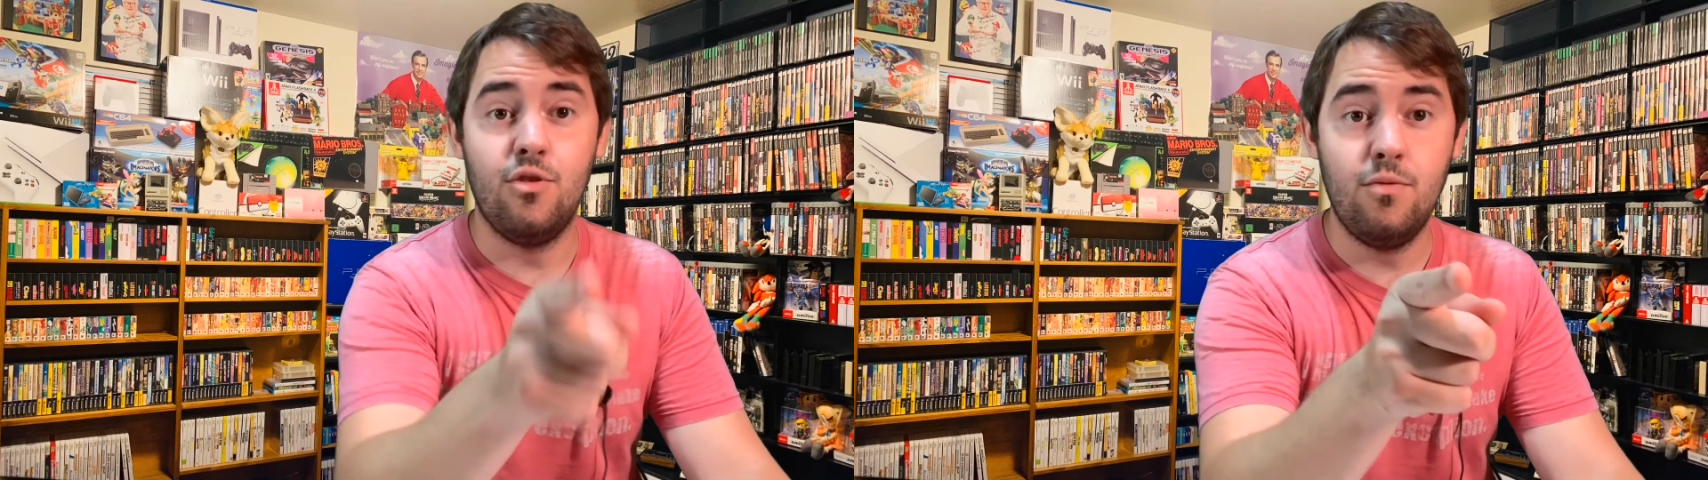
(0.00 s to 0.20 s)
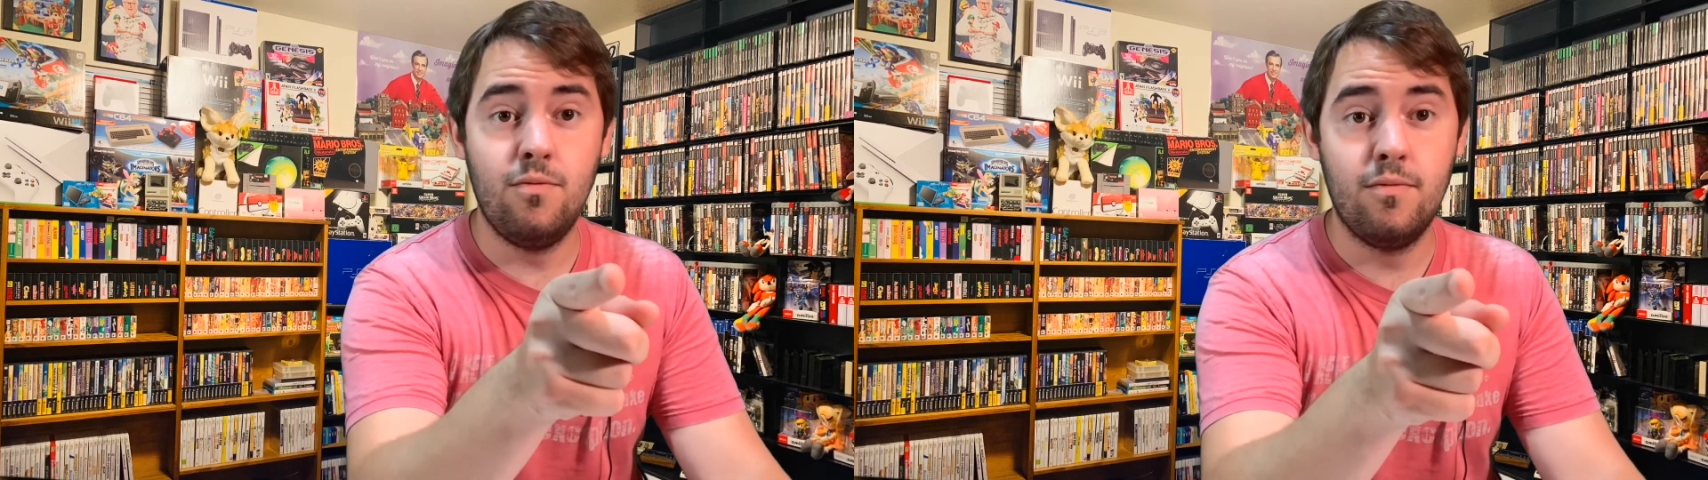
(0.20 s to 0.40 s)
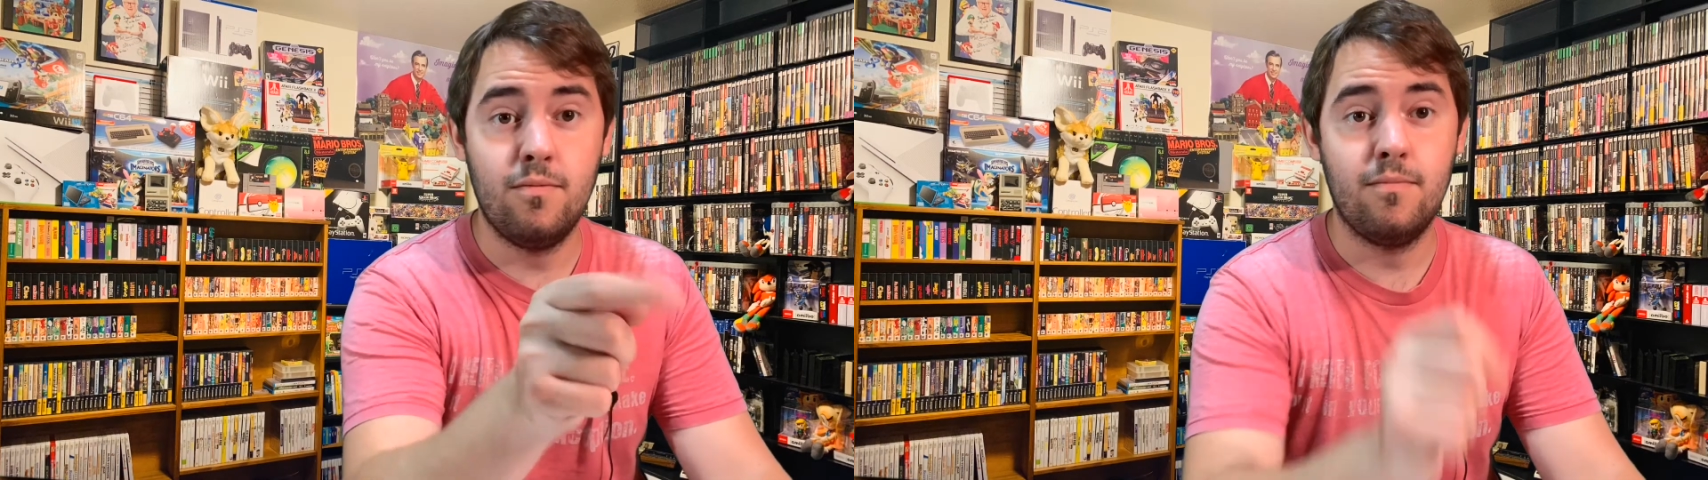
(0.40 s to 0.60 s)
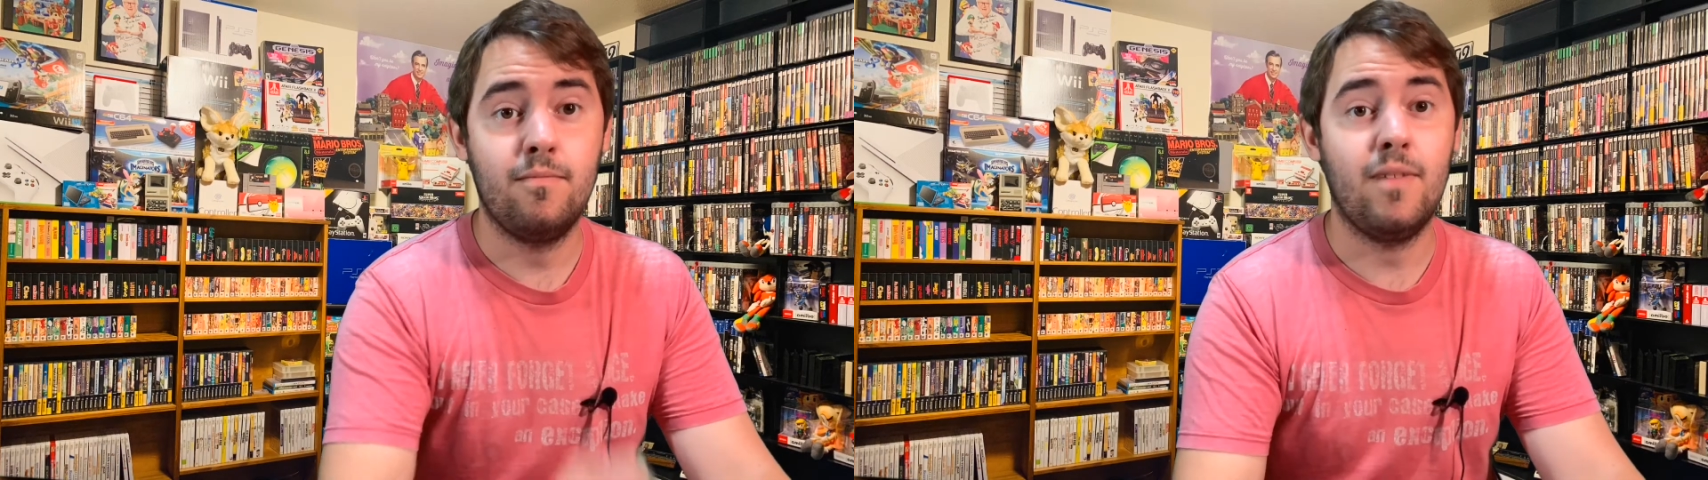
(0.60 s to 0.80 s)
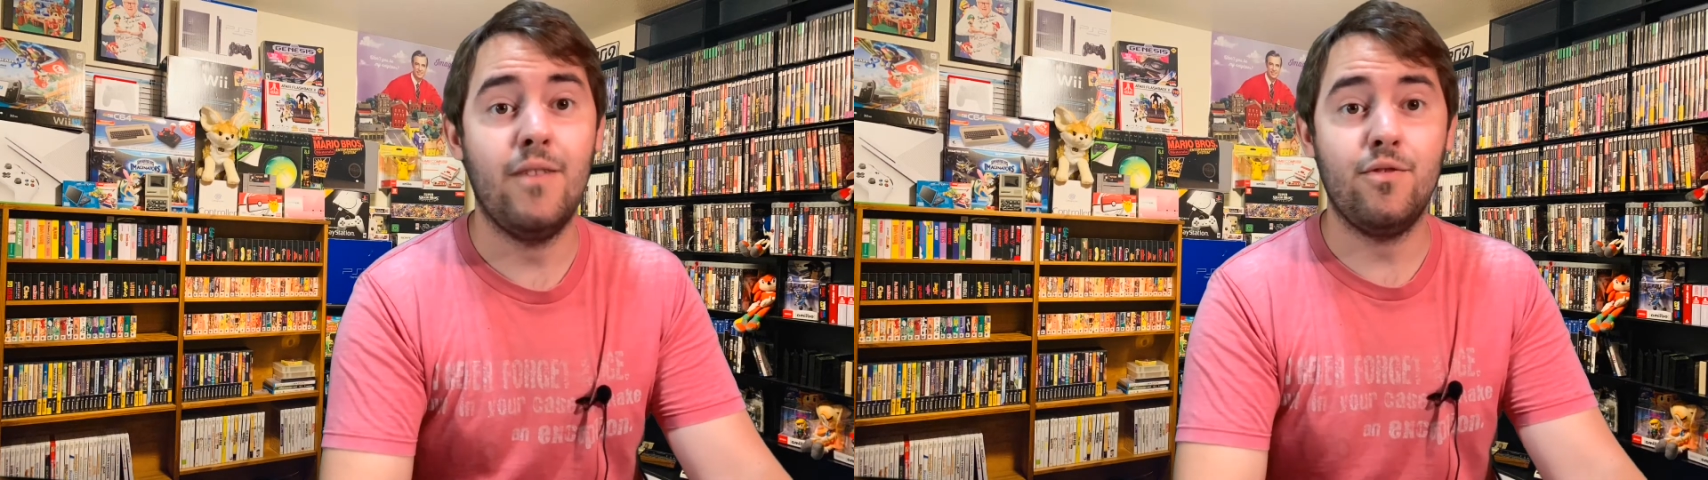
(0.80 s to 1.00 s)

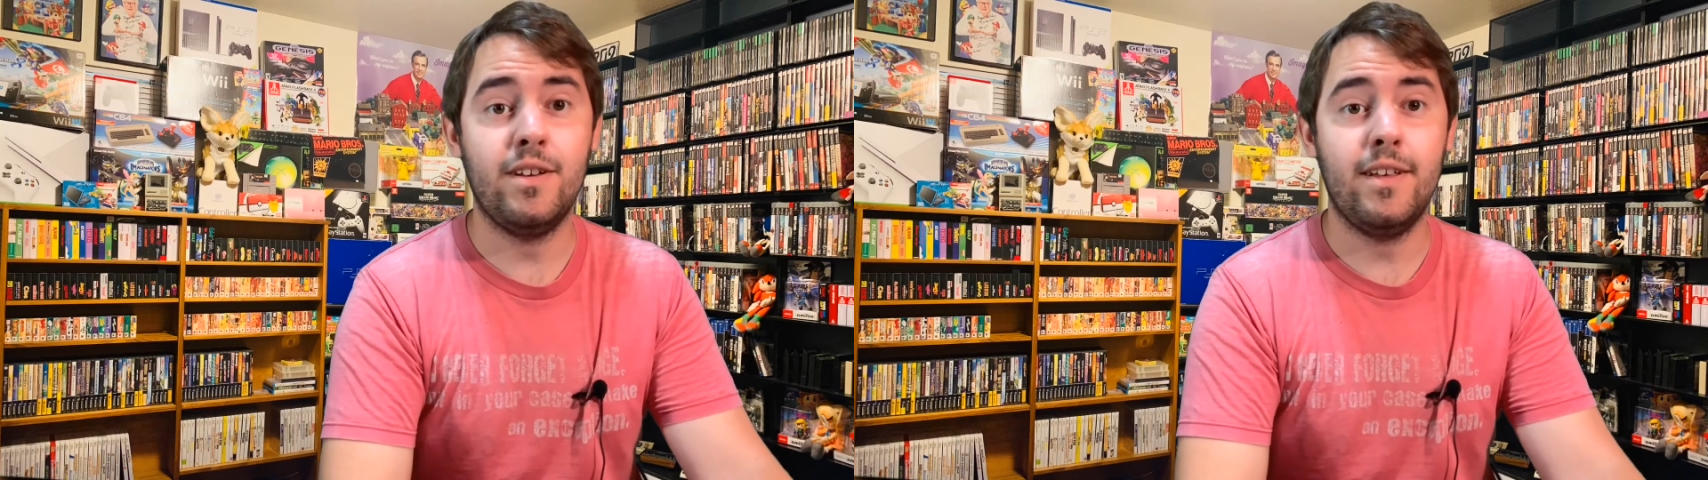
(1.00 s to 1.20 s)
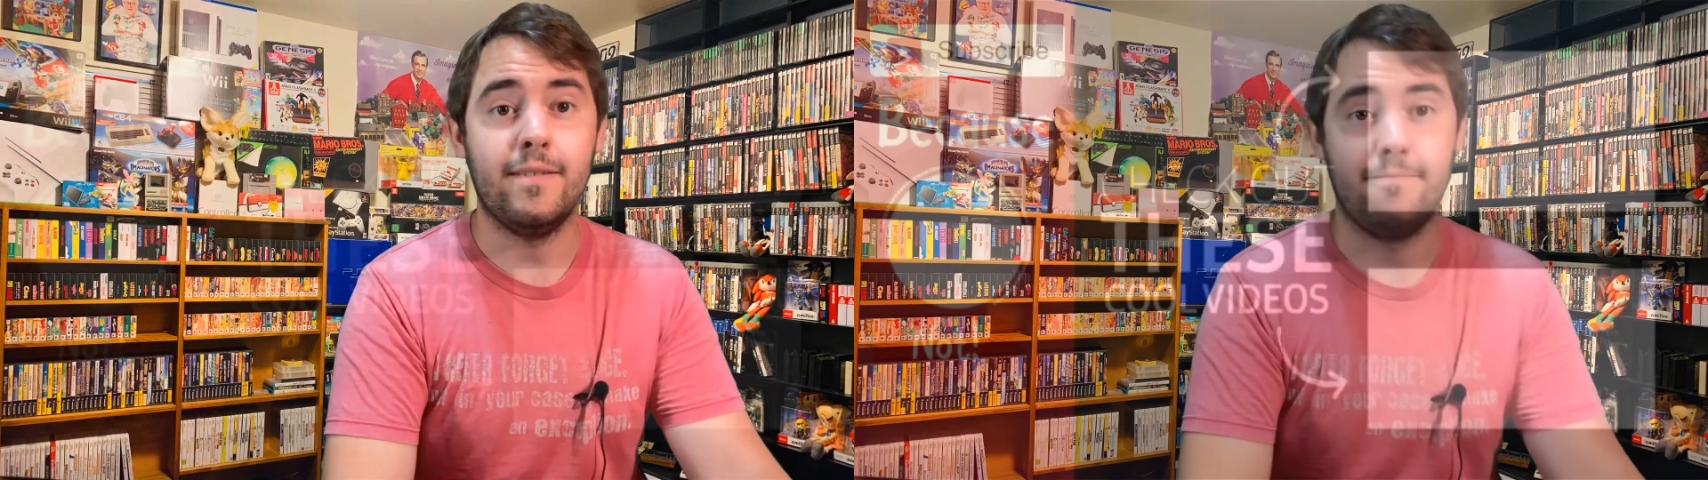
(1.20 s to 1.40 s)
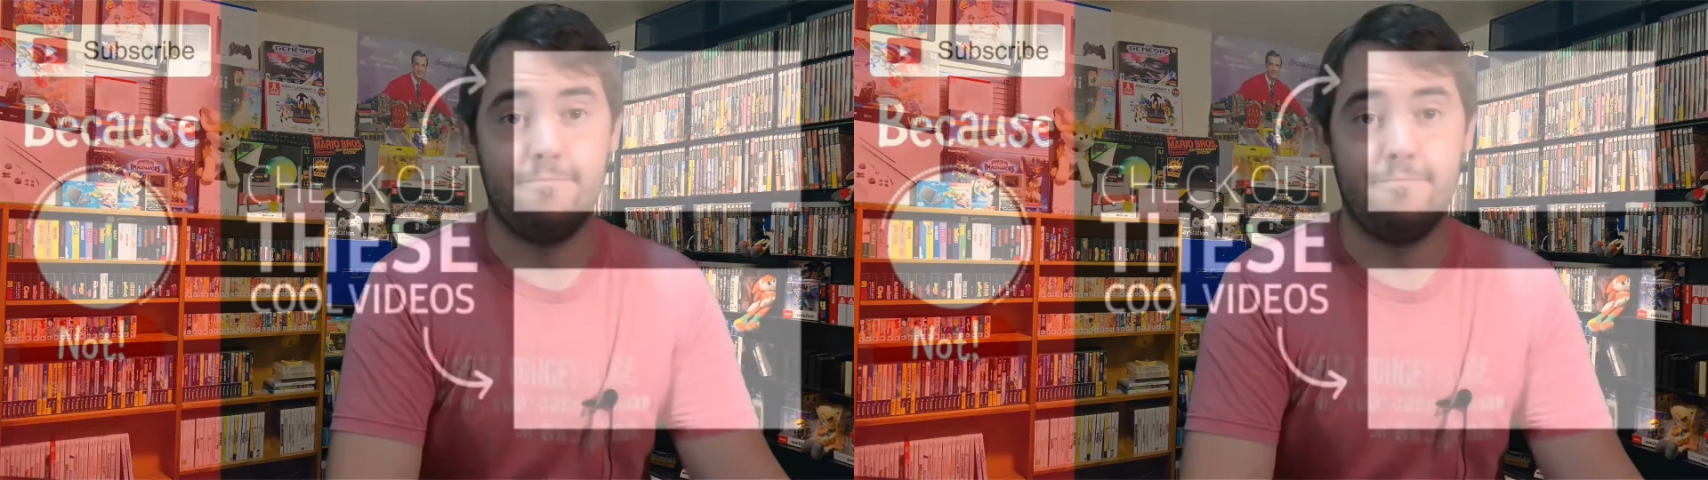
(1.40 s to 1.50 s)
you have a great day.